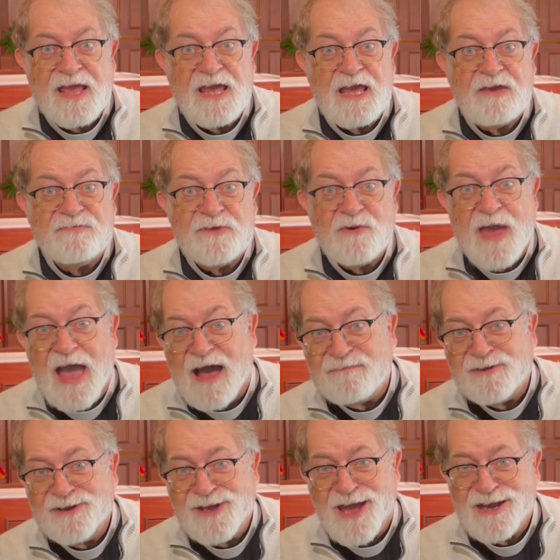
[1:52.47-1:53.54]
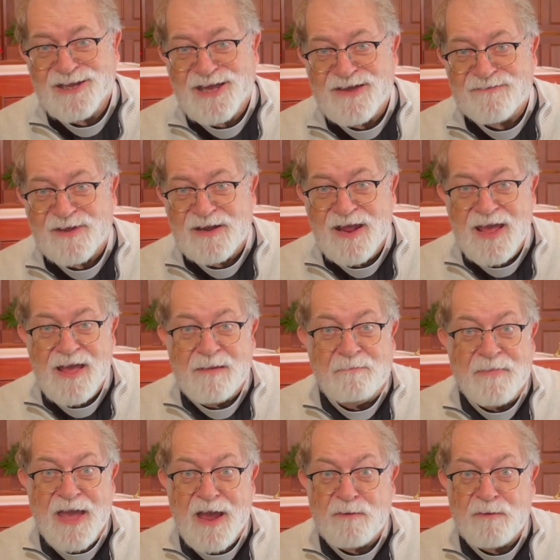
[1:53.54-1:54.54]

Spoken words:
If you haven't yet given, may